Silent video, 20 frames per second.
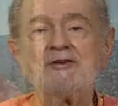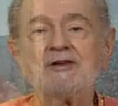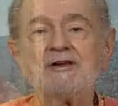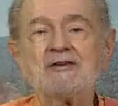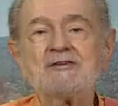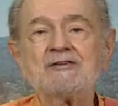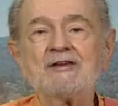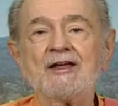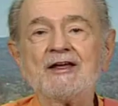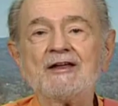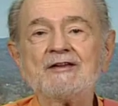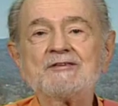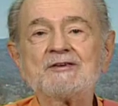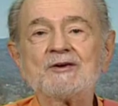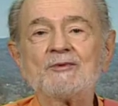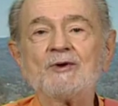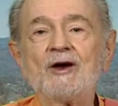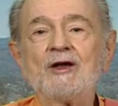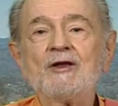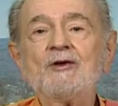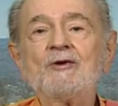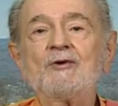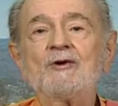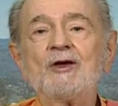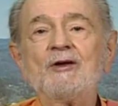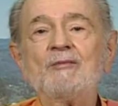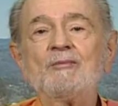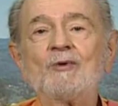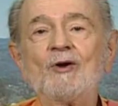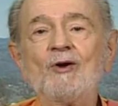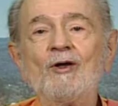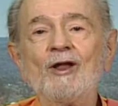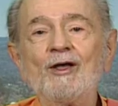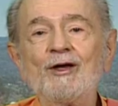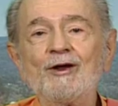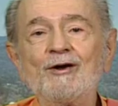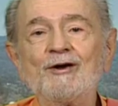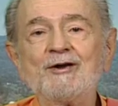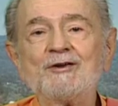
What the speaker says: she doesn't answer, why do you keep calling her?